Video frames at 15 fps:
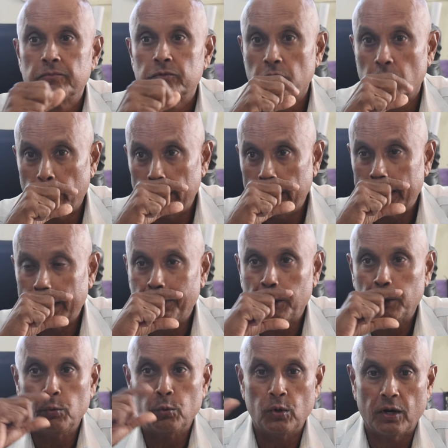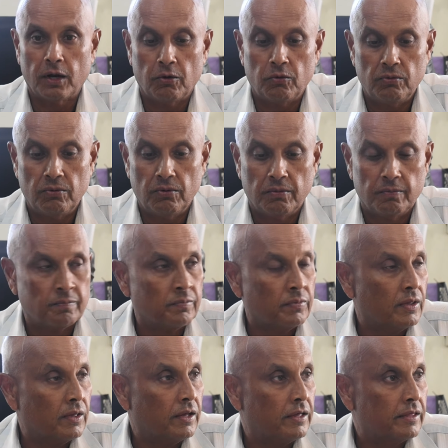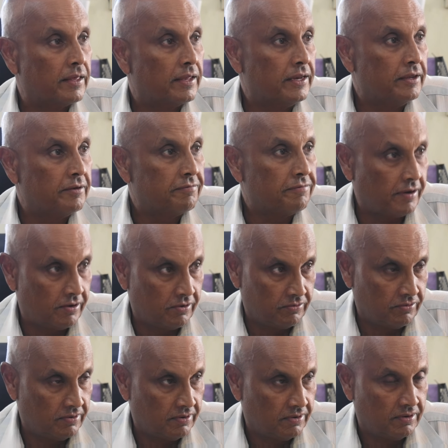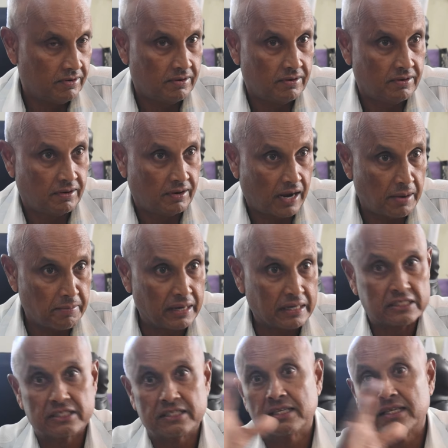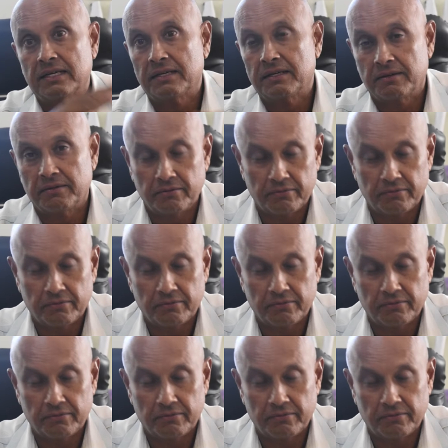So when he came to Nukulau, then he found amongst the